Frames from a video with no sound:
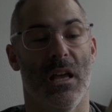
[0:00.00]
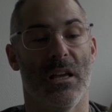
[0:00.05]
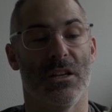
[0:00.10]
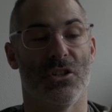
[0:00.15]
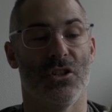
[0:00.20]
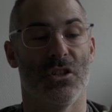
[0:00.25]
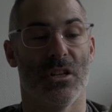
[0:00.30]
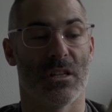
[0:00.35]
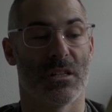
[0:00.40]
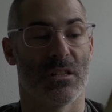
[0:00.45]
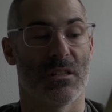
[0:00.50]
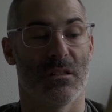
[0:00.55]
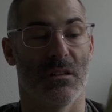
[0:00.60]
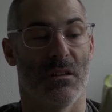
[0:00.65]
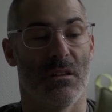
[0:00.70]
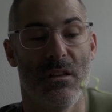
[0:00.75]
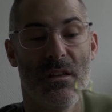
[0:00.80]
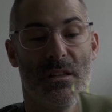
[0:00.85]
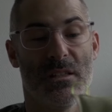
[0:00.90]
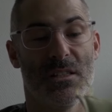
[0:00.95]
is
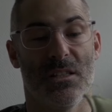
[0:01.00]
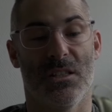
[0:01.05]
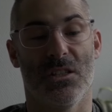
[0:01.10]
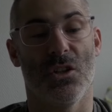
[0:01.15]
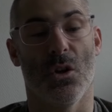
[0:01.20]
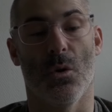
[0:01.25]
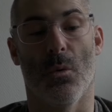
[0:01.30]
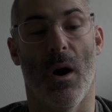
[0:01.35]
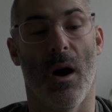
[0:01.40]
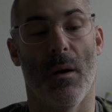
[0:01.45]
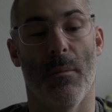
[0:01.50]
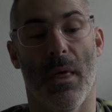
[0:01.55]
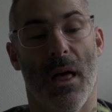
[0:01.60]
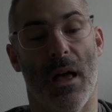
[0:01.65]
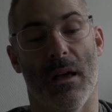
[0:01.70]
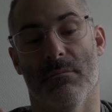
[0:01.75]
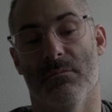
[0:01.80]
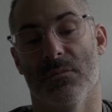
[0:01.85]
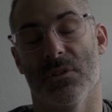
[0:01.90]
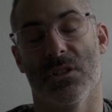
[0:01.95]
just still up
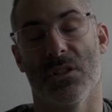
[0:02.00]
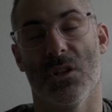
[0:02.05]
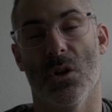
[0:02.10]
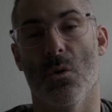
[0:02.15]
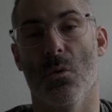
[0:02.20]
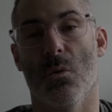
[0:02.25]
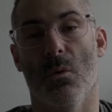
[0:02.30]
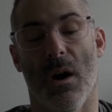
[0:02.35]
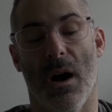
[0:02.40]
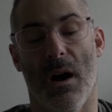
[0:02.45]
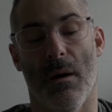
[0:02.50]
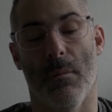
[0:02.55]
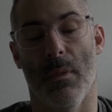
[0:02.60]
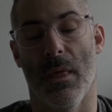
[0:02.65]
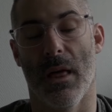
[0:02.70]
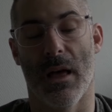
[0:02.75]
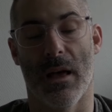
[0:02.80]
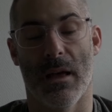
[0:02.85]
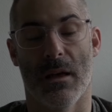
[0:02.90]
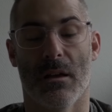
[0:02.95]

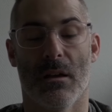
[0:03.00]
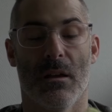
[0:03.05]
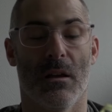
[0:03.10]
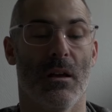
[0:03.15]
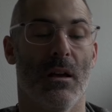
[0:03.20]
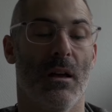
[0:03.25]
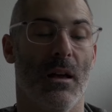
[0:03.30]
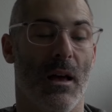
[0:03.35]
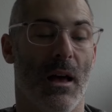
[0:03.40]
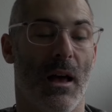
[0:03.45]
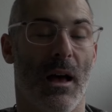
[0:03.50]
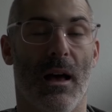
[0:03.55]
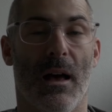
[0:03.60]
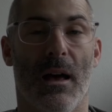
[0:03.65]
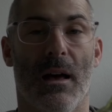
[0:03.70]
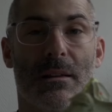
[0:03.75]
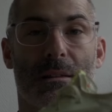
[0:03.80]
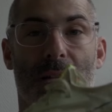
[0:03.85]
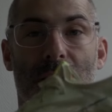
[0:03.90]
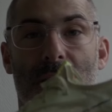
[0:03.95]
there
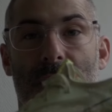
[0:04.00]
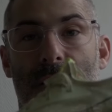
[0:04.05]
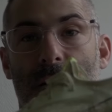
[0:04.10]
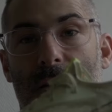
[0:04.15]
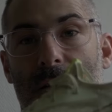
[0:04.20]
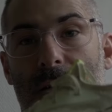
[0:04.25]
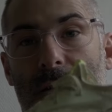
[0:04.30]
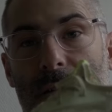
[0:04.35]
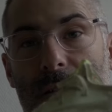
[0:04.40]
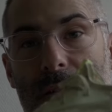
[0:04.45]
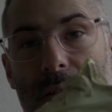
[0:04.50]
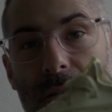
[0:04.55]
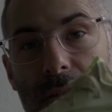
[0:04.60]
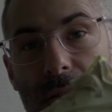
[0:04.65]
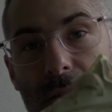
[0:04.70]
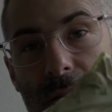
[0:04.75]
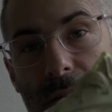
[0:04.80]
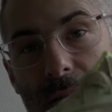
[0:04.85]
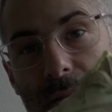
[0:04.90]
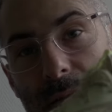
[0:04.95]
as
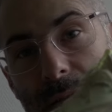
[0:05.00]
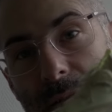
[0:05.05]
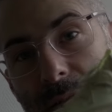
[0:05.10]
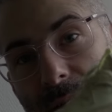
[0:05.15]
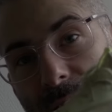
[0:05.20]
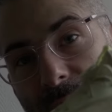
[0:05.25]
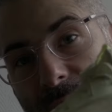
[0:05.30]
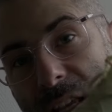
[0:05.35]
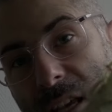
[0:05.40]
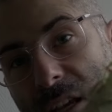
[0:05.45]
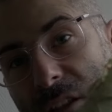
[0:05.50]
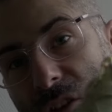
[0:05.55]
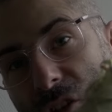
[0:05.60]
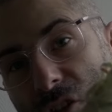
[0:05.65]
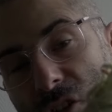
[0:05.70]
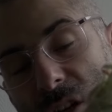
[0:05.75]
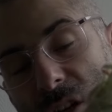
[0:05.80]
the king of the